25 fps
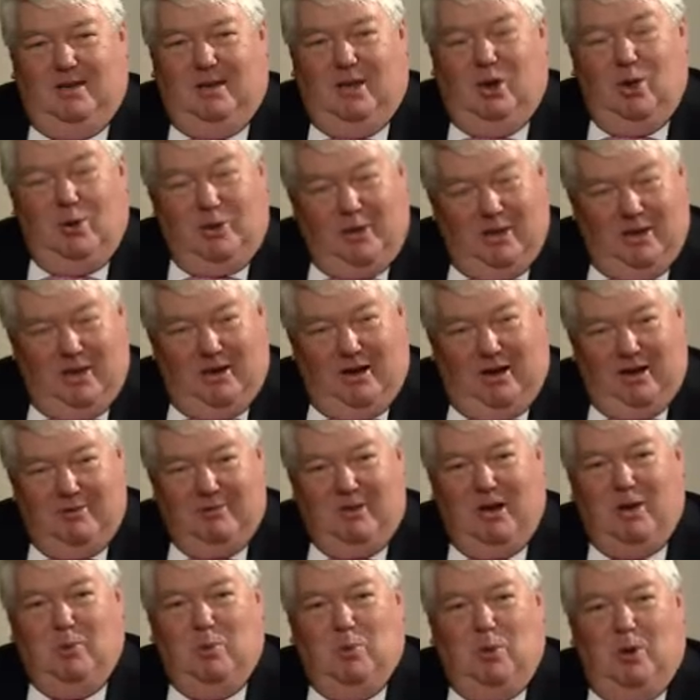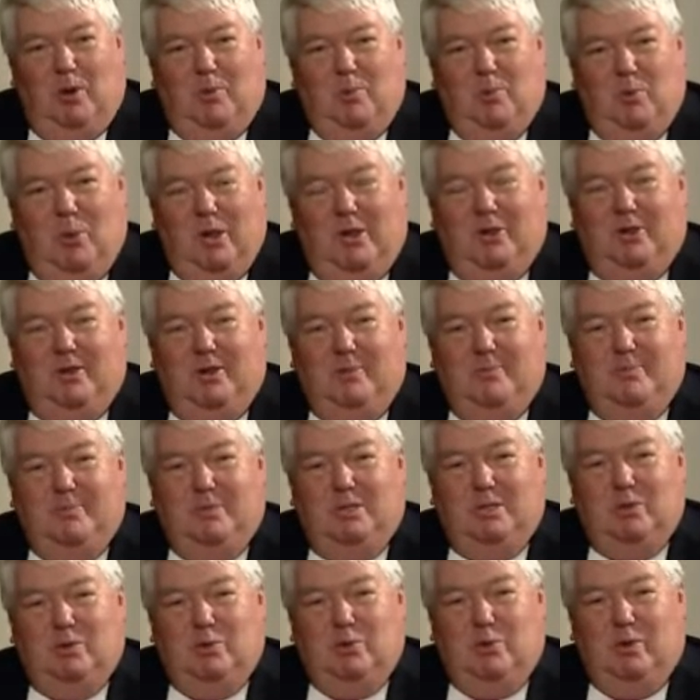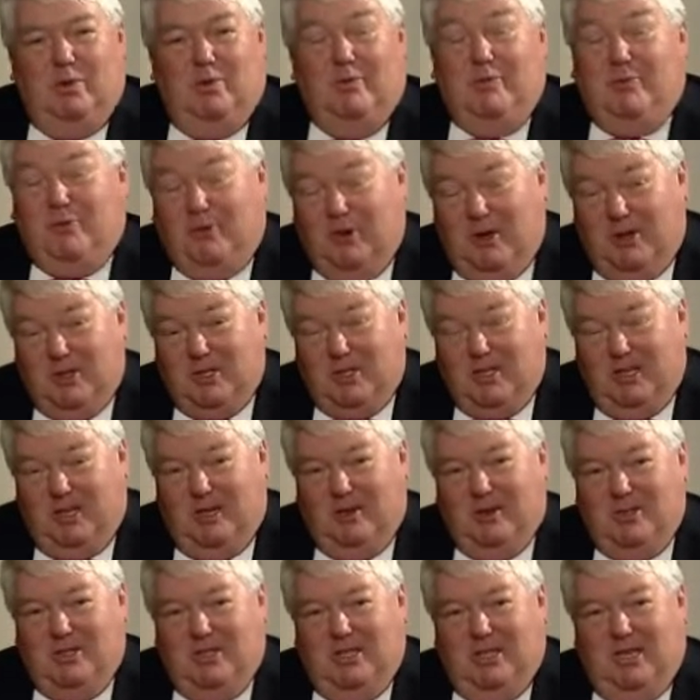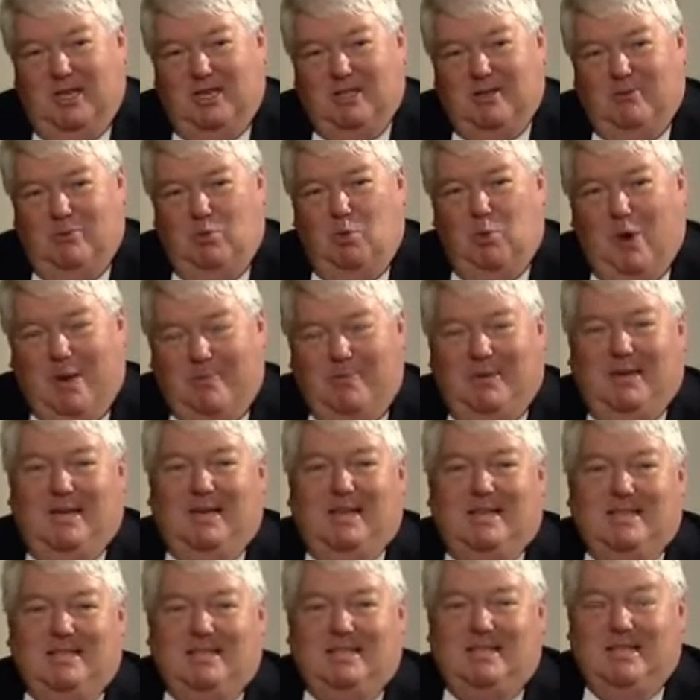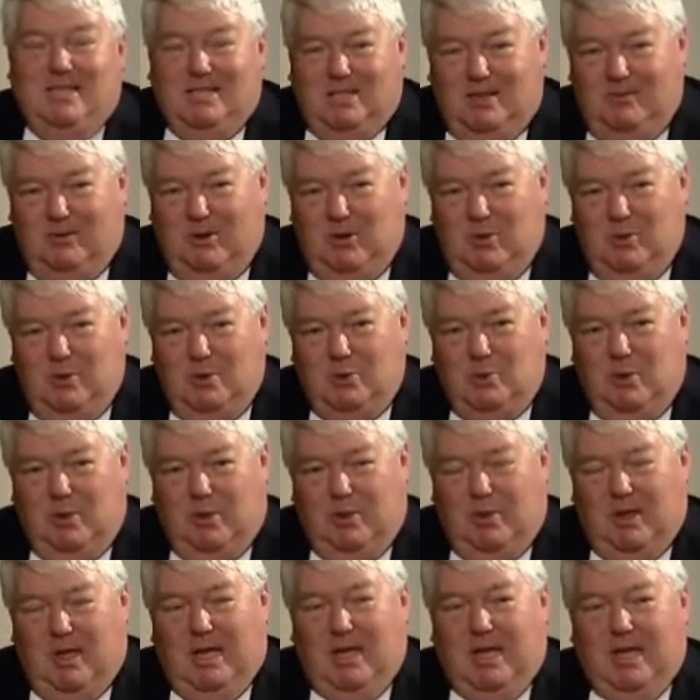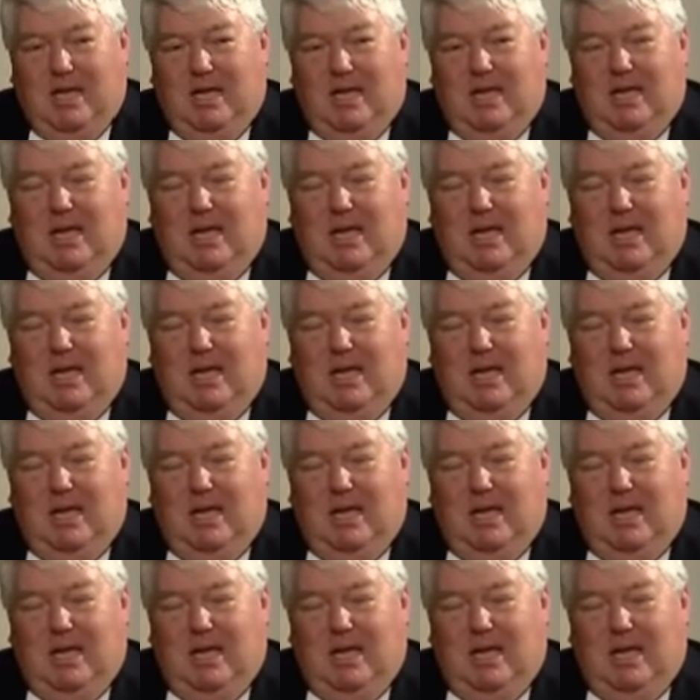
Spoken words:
Hello there, and a very warm welcome to the first in our series of webcast interviews with the